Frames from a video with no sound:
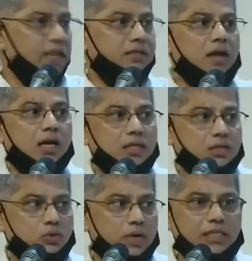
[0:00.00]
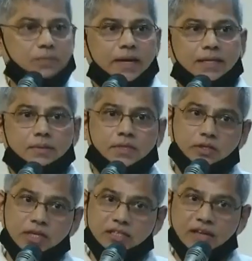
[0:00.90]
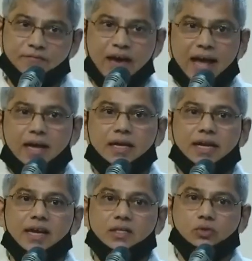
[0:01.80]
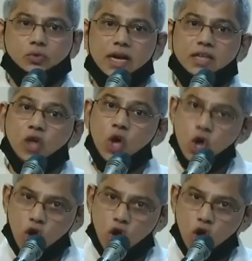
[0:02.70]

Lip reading: It is not the students by themselves. It is the faculty and students